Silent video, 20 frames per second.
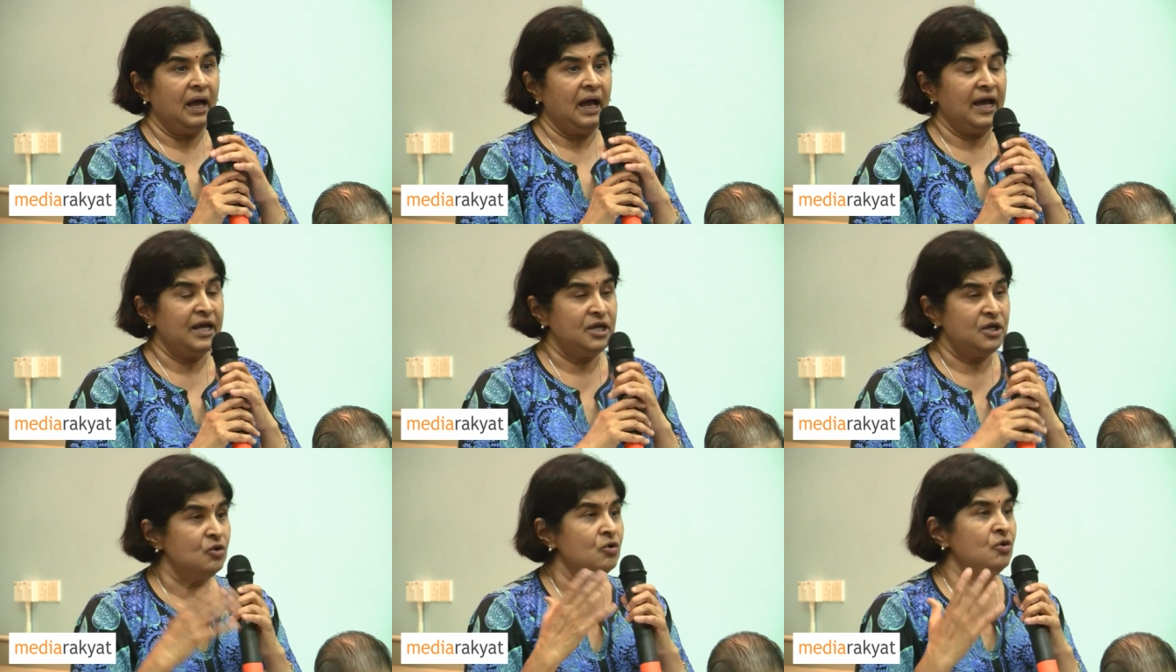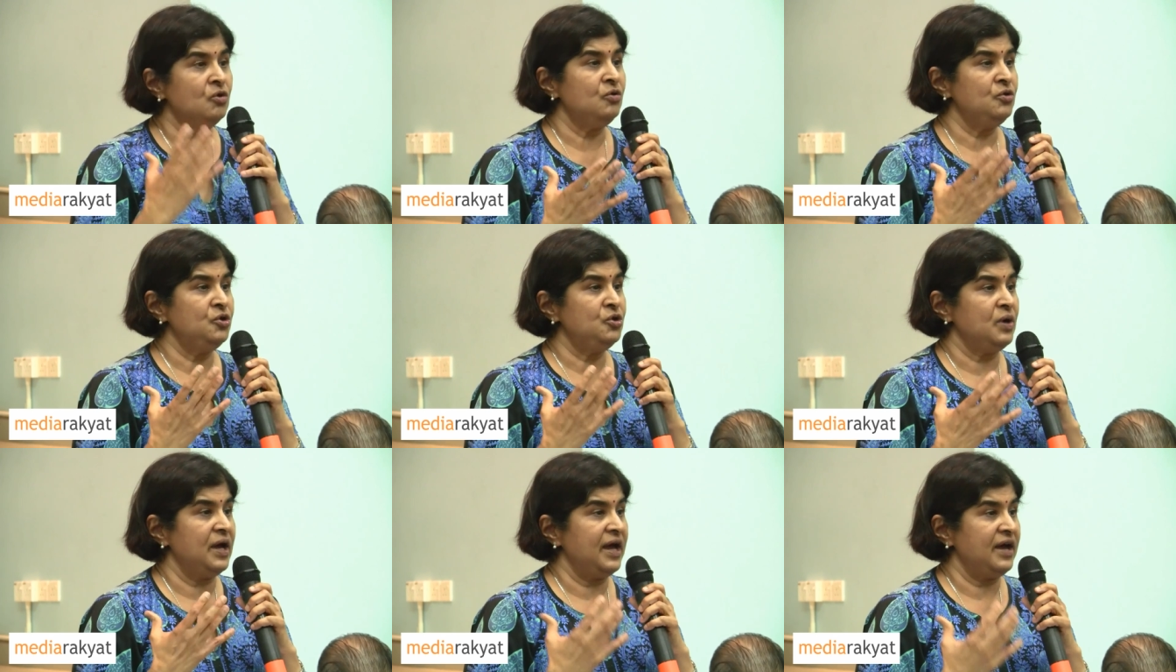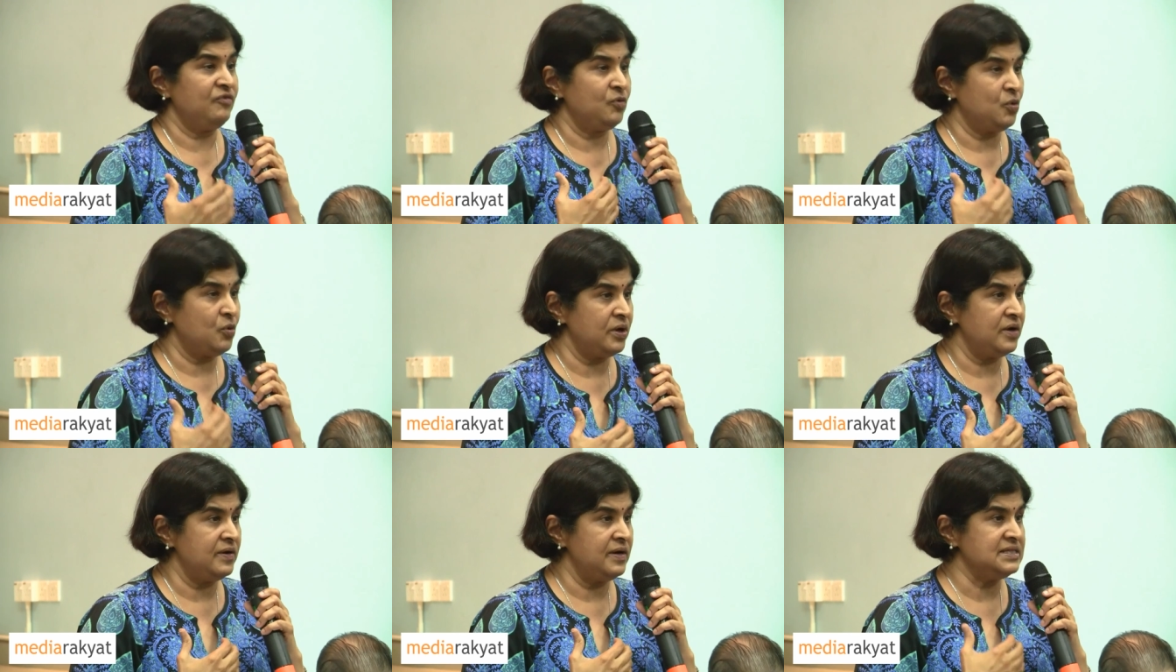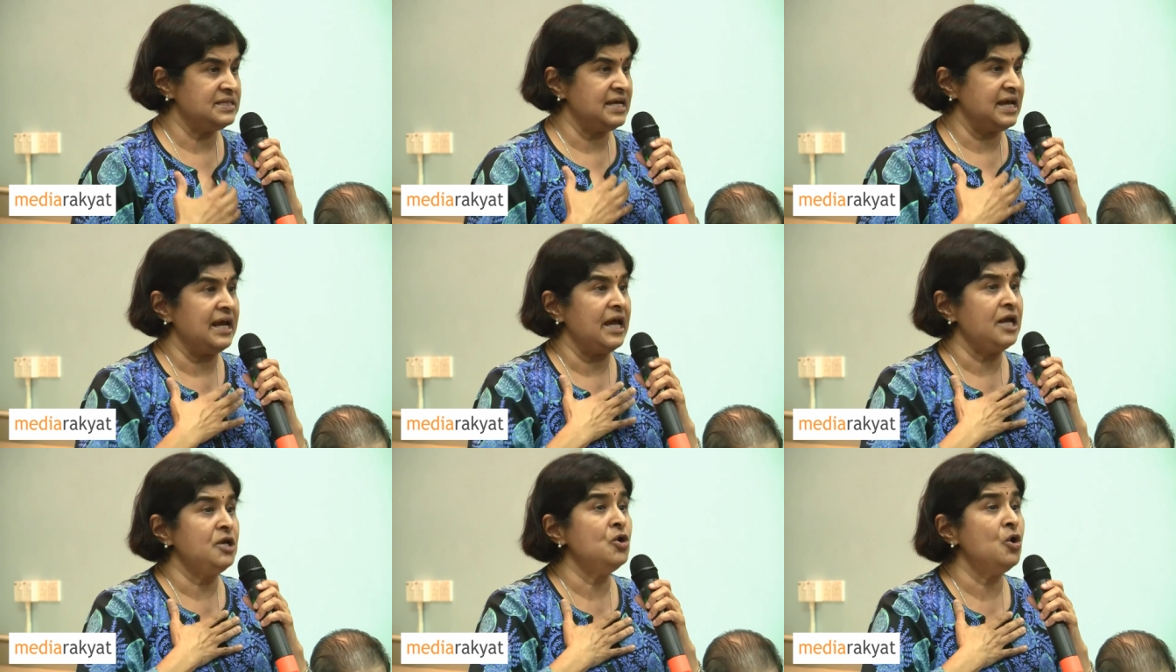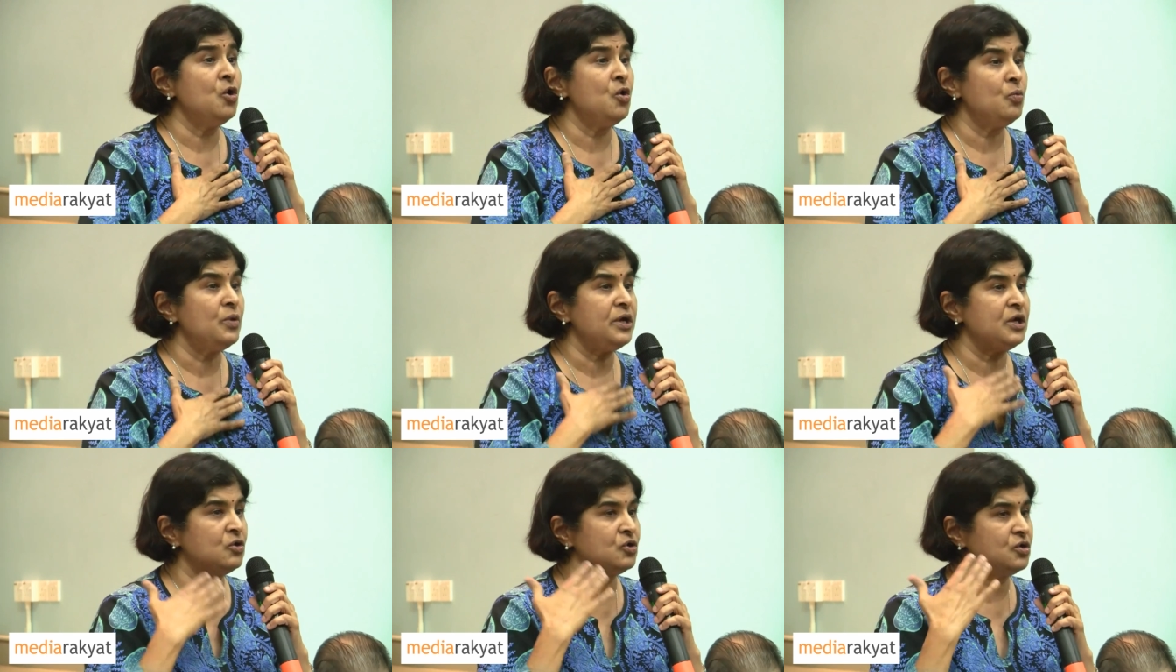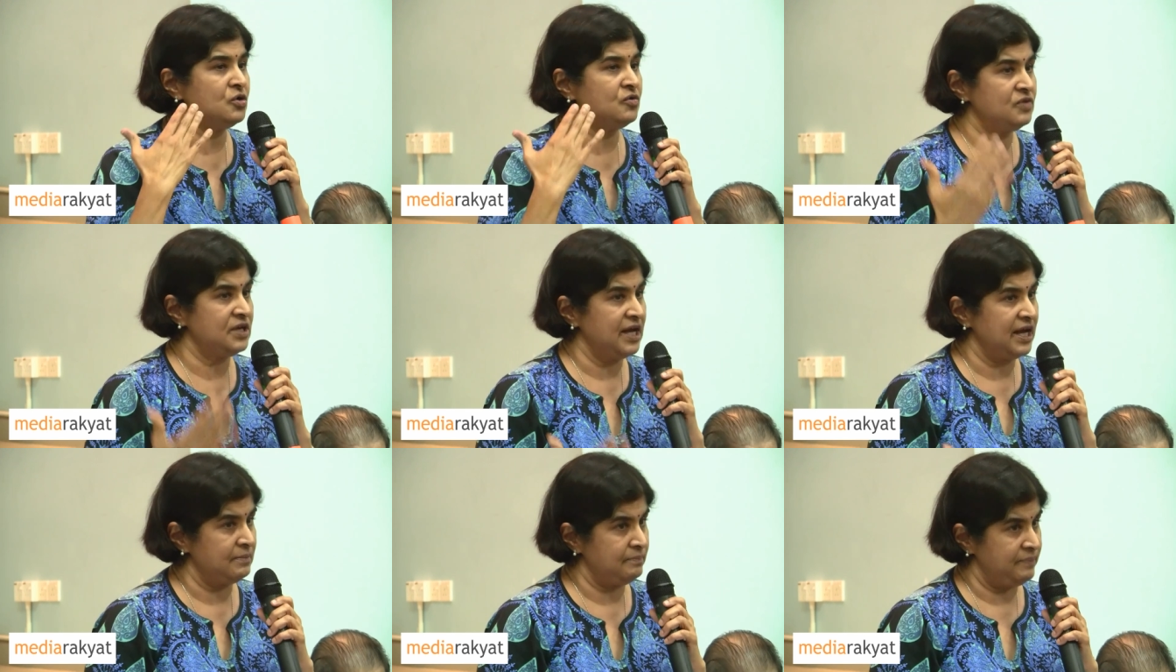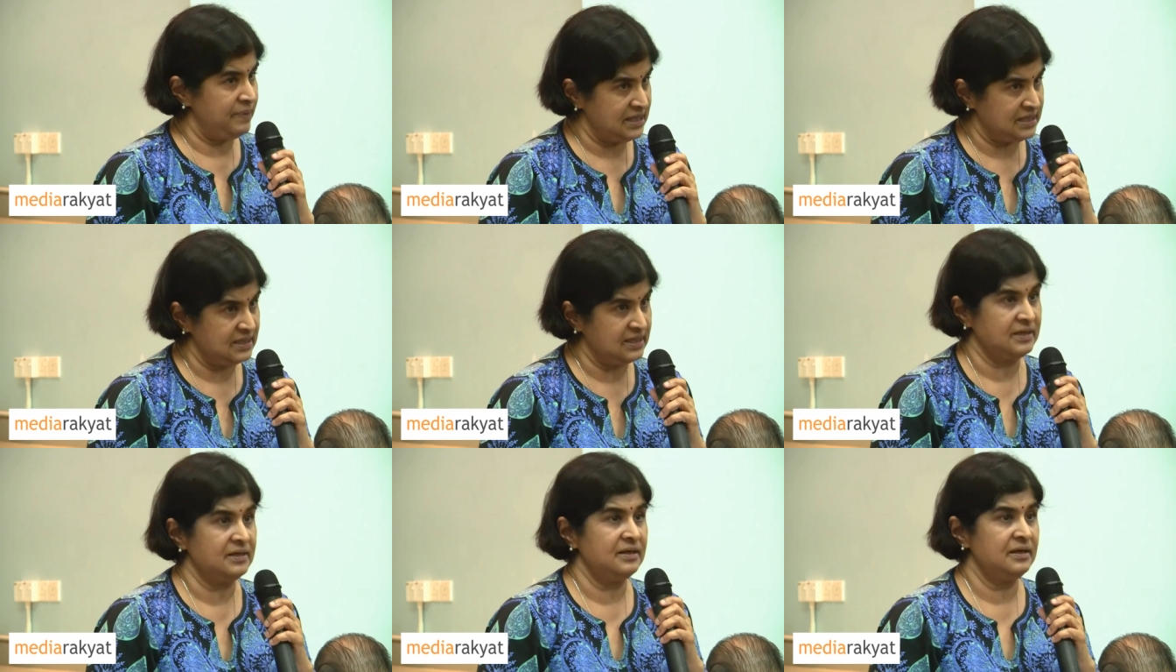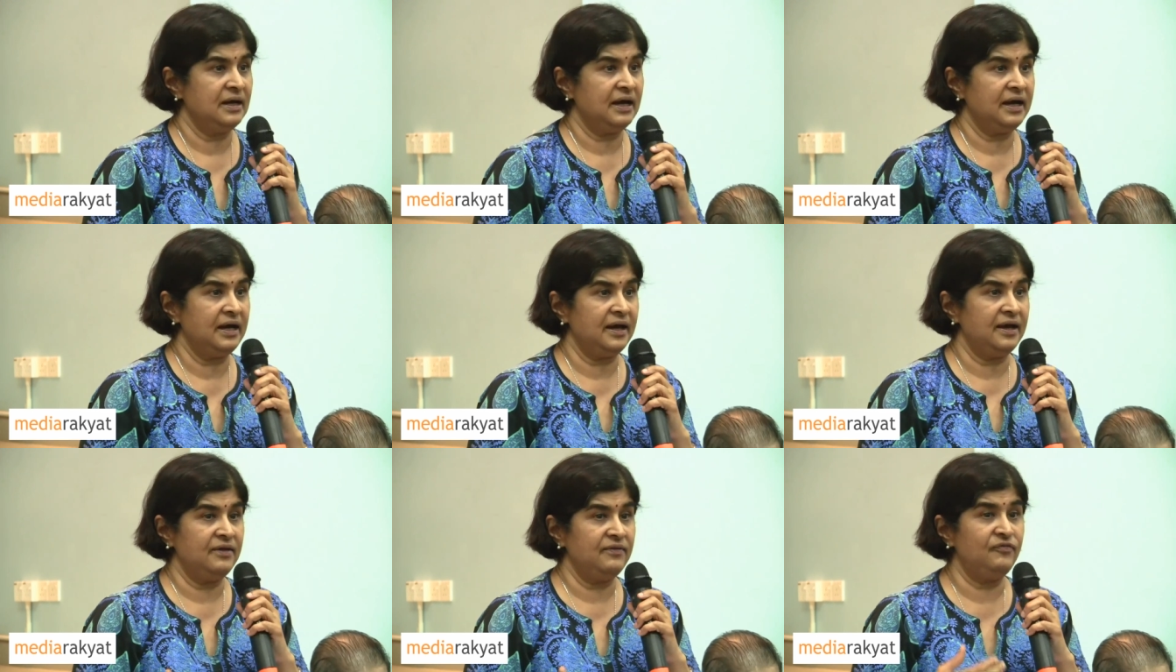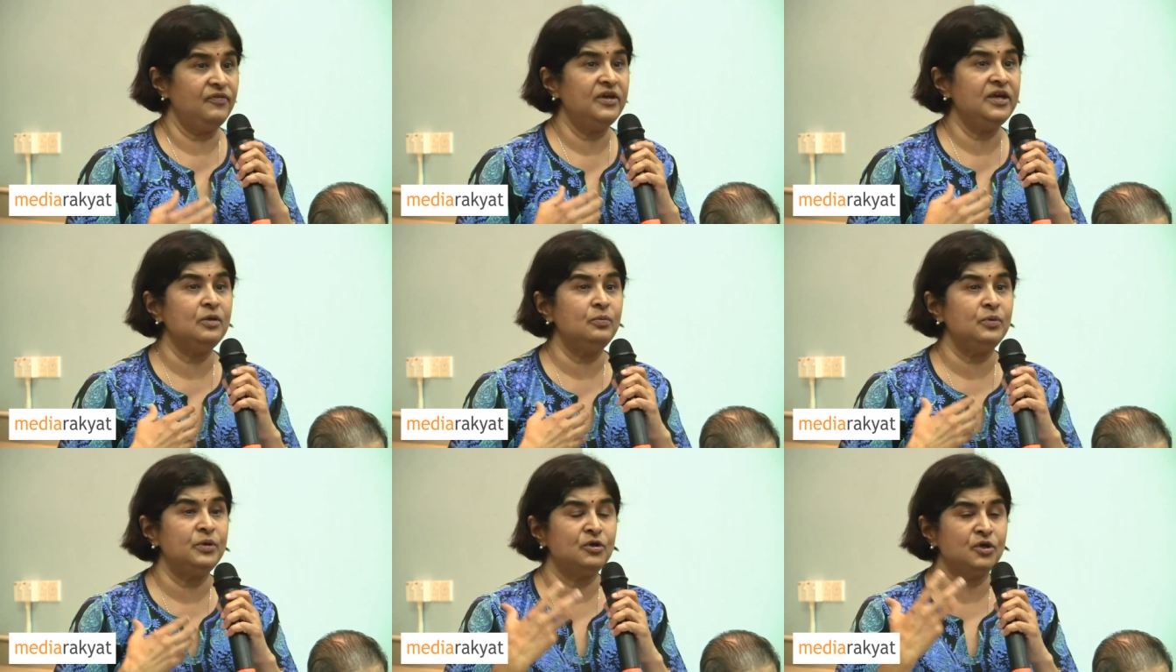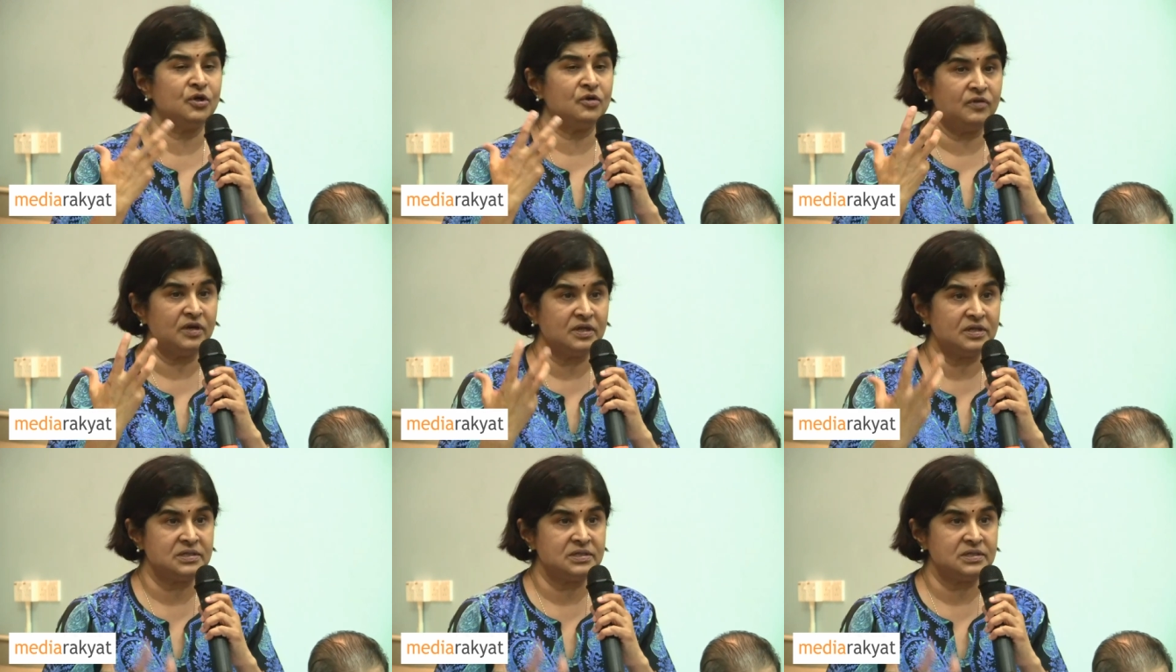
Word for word: I know you have queries, and I know we could have done better. I, I feel we could have